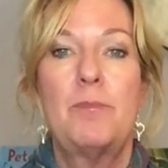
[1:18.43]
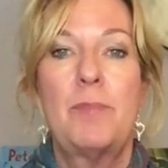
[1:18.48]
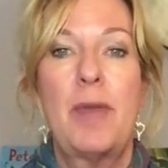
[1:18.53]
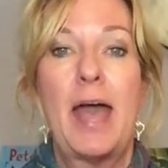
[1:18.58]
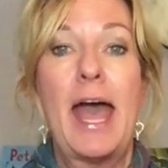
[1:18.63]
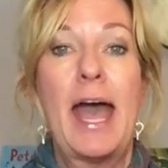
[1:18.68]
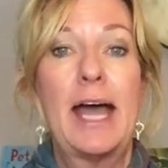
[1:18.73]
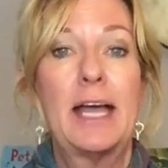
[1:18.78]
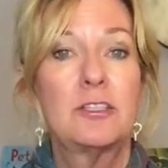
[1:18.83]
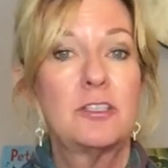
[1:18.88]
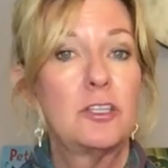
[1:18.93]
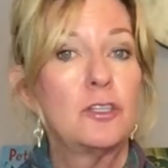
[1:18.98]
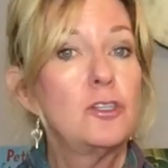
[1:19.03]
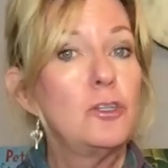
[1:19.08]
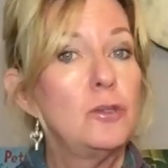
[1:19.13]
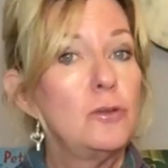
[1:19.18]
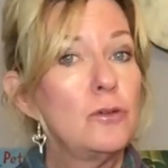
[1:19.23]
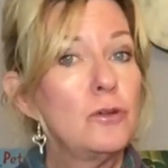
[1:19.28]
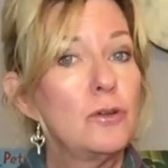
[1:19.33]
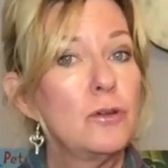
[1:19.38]
has a
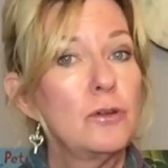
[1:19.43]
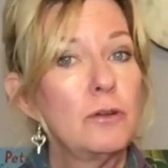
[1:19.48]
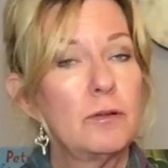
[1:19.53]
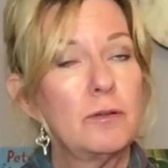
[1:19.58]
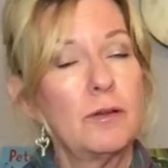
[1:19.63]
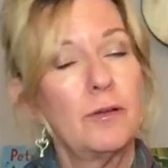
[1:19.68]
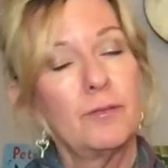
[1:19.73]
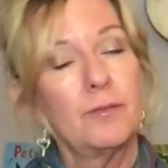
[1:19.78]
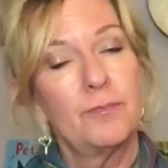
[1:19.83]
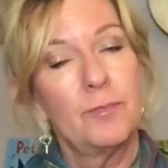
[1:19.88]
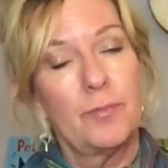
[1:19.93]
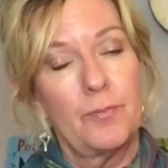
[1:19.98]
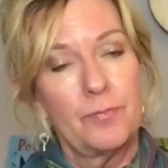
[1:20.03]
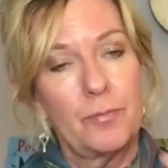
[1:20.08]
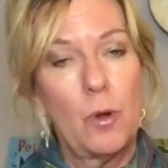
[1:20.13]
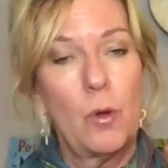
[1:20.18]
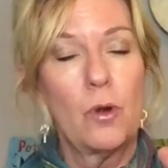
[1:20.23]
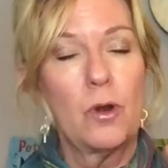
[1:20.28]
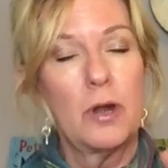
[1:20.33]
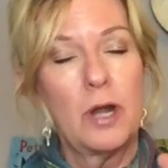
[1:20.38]
tuner
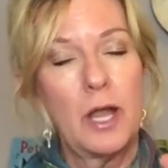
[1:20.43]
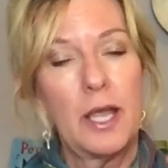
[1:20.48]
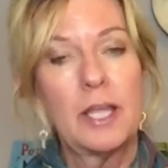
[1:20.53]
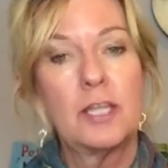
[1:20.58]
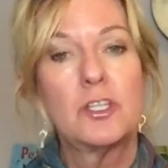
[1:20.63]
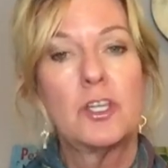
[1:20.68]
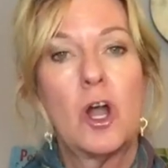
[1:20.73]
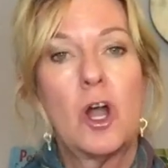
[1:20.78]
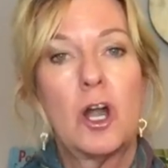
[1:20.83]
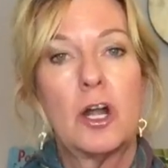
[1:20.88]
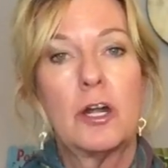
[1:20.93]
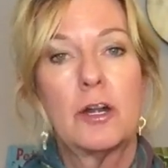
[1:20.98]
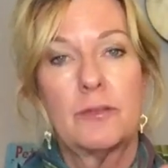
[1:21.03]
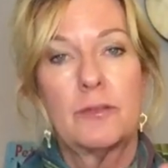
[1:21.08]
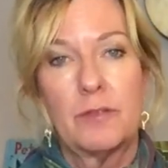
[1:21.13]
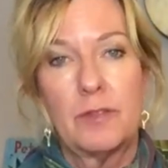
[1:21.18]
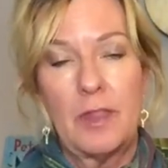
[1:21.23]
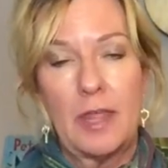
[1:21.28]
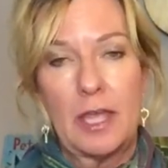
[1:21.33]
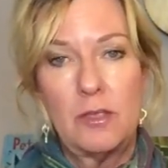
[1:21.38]
or a
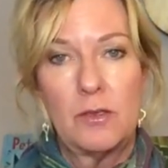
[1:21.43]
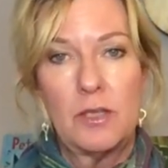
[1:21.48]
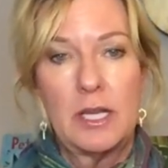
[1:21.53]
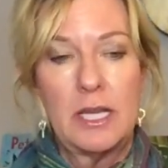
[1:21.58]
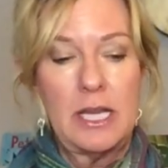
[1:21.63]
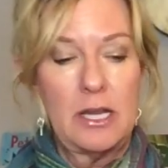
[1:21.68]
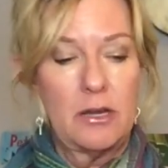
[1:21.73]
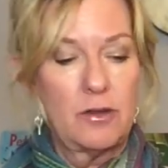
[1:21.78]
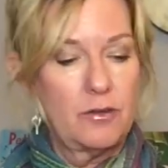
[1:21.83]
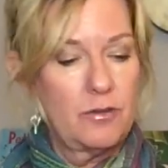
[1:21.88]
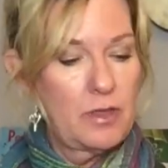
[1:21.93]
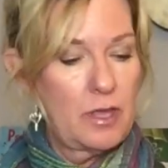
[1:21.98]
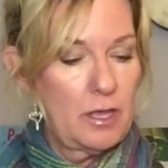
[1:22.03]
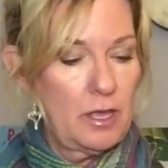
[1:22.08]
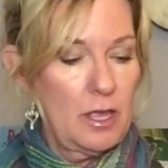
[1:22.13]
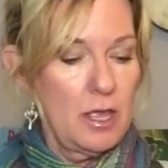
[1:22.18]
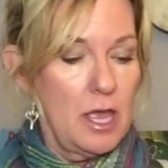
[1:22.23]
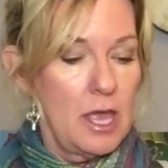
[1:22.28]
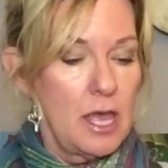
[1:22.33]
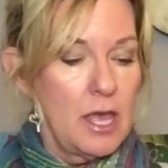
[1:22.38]
guitar that you can hear
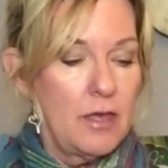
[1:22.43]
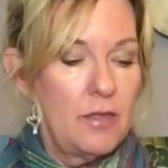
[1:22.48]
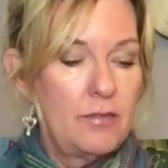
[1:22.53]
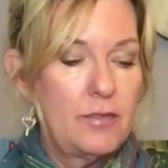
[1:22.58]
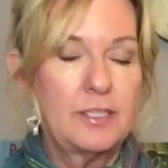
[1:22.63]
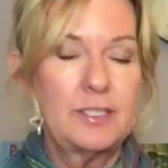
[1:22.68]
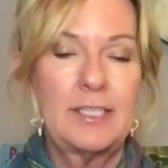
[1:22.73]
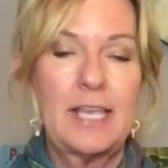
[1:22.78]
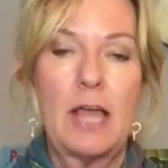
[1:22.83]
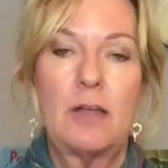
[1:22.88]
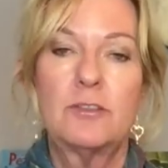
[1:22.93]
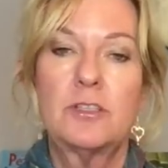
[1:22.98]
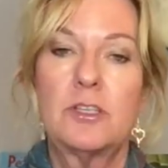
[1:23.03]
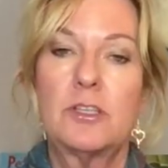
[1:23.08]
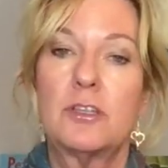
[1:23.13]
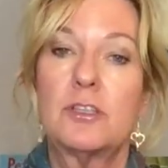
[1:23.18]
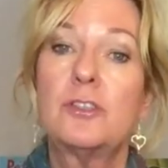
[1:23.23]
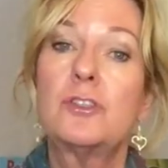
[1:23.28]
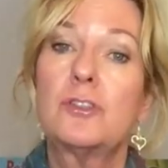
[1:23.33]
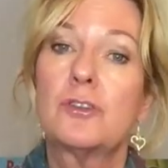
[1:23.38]
the sounds
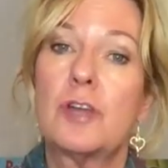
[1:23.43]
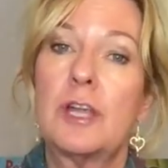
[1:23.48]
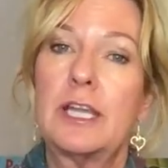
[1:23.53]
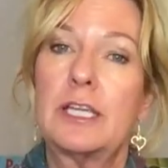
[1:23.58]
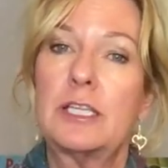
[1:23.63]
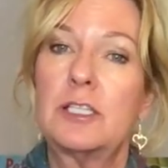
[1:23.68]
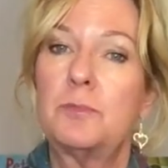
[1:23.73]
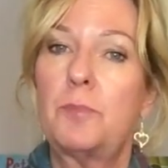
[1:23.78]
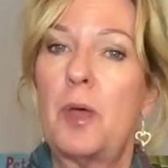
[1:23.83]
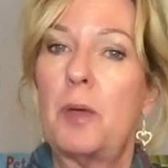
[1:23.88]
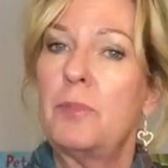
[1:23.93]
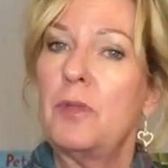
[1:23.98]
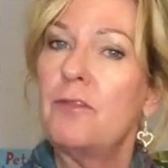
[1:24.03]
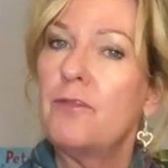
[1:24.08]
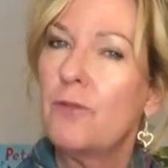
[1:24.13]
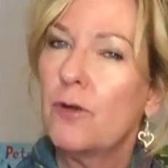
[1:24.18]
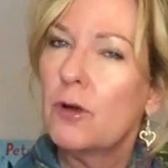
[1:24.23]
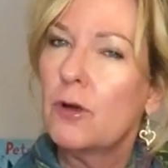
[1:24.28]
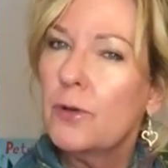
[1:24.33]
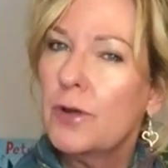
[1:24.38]
of the strings. But
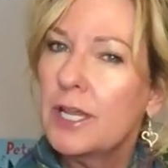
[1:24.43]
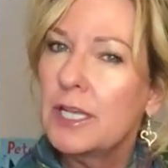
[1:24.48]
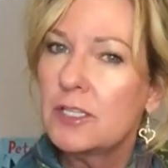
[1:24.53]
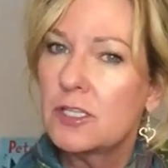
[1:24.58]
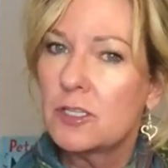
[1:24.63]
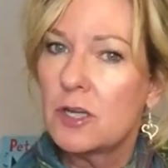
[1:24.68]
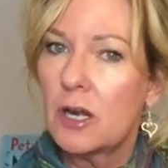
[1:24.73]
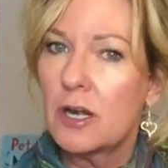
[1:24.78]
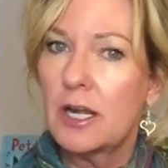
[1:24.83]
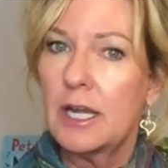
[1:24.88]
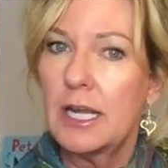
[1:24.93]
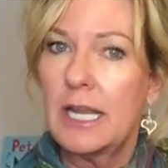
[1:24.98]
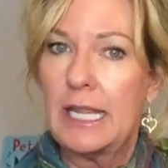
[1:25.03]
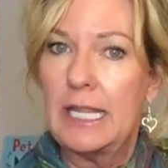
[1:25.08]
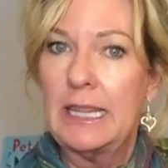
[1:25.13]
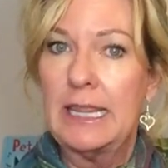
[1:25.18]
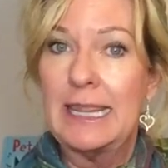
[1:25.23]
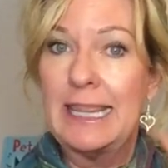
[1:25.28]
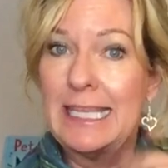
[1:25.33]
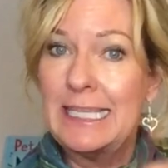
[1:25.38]
before we get started
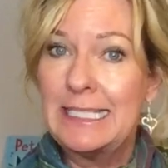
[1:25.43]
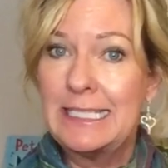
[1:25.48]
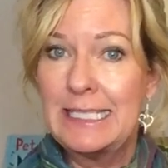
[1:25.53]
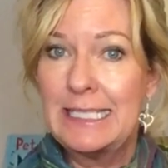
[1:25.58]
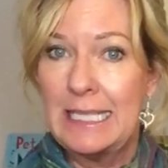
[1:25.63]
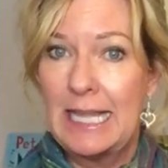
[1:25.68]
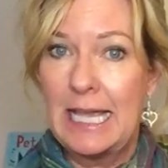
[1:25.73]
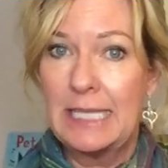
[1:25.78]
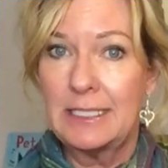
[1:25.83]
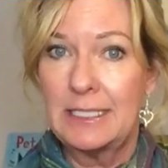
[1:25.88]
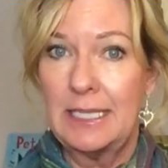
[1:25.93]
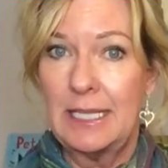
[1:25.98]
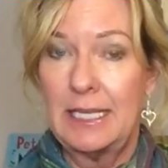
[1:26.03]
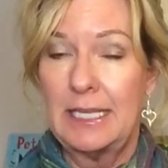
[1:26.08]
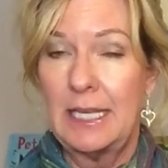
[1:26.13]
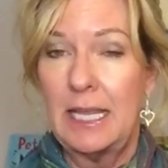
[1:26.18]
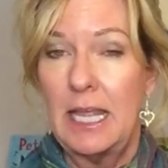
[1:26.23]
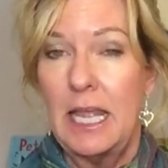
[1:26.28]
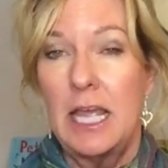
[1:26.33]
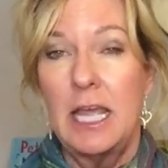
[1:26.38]
in this
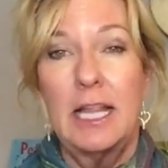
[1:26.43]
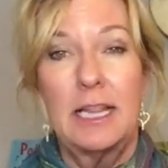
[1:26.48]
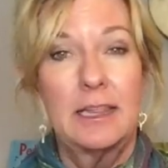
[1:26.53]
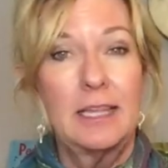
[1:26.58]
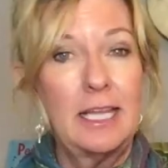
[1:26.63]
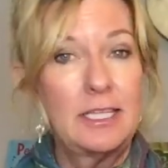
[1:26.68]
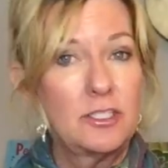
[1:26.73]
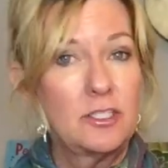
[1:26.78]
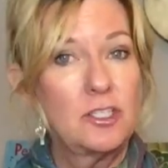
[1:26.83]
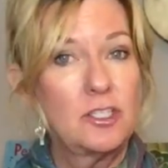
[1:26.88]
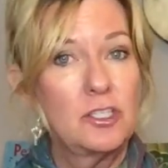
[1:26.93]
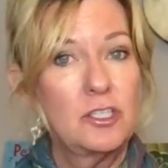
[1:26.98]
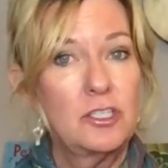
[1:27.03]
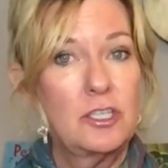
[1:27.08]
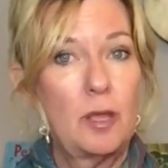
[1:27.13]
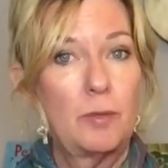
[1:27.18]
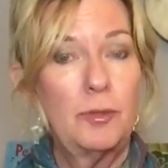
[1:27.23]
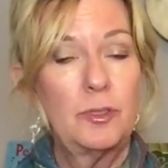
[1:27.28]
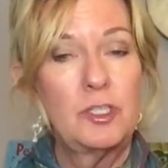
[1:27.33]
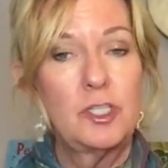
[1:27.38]
lesson, let's just
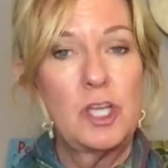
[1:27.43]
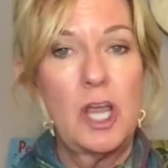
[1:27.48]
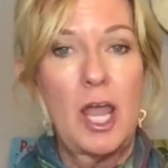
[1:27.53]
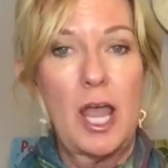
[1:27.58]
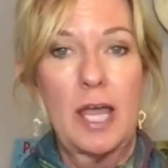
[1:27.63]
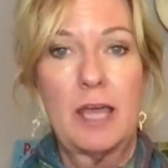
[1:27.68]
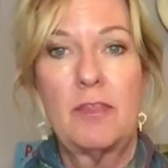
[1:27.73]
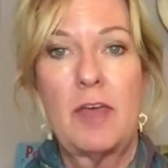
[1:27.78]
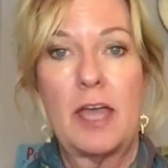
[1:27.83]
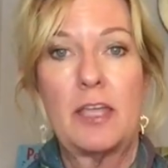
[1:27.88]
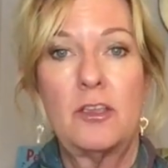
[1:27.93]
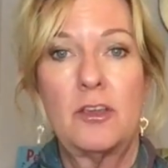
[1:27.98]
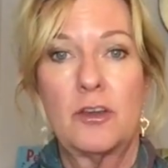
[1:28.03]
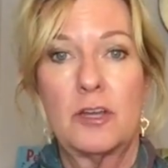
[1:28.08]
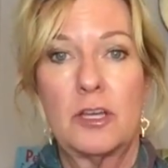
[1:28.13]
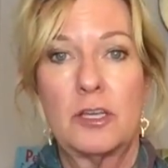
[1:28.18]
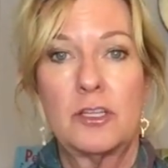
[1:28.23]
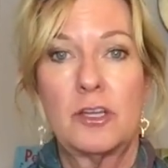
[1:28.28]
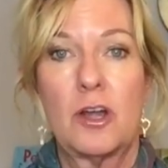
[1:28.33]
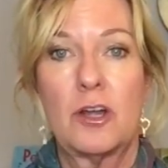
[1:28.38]
double check that your
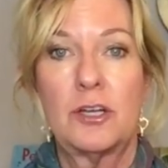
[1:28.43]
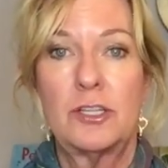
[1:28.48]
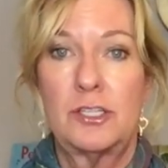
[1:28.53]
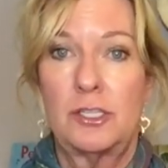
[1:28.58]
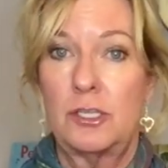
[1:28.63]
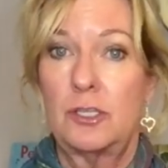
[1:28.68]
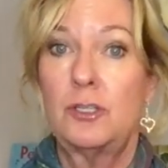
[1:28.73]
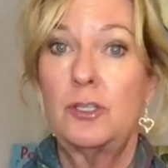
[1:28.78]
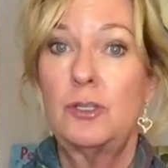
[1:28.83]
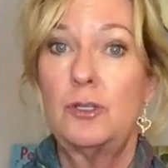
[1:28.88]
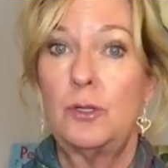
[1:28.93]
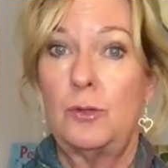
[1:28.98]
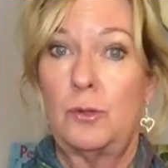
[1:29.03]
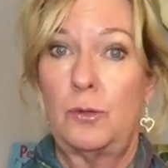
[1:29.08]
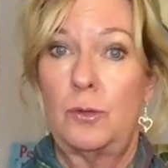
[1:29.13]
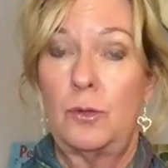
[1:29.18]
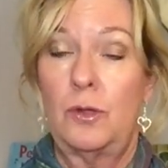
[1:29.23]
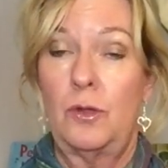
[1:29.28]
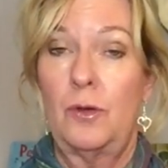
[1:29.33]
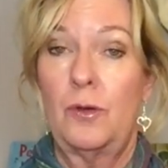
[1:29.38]
guitar is in
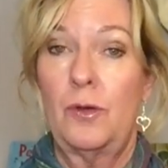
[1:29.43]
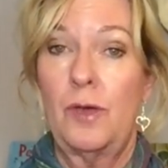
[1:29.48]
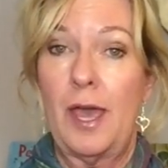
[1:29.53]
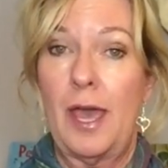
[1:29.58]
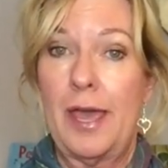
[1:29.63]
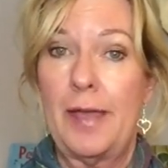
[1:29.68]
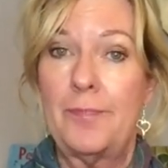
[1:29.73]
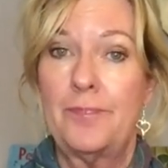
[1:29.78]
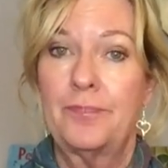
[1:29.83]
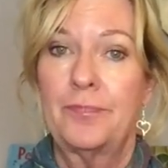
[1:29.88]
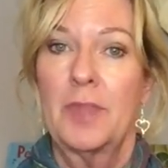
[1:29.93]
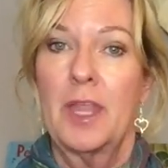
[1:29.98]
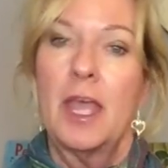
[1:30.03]
tune, okay?